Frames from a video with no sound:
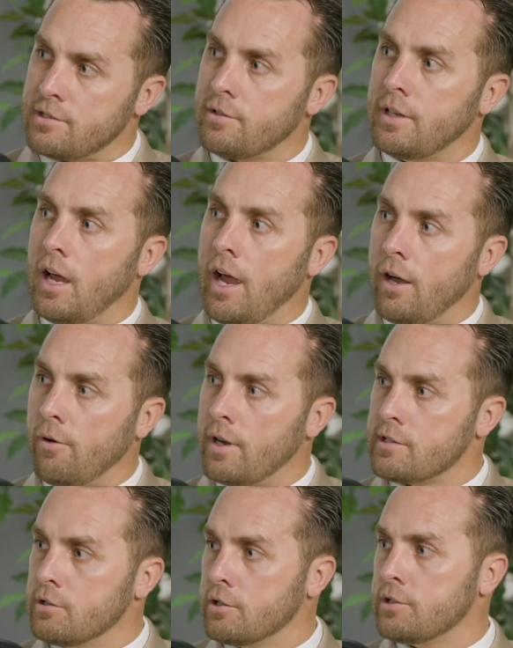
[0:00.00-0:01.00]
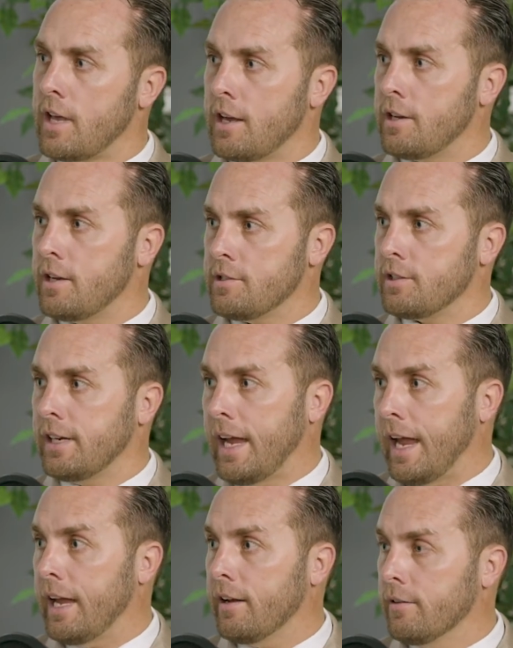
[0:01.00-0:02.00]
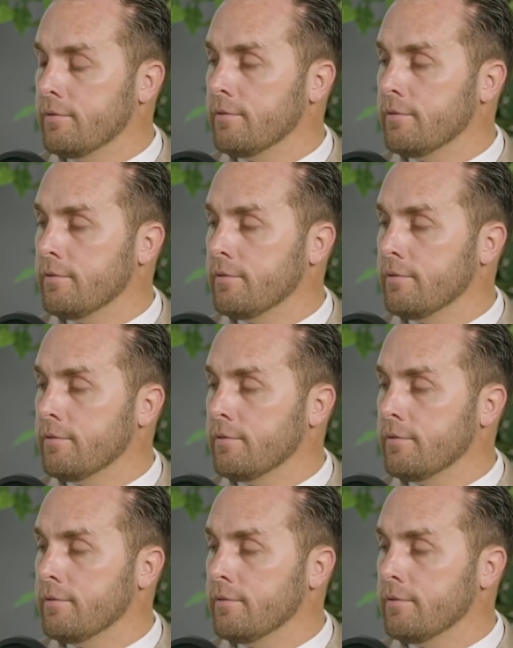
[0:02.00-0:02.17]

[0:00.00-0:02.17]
So the IRS looks at it as a gain.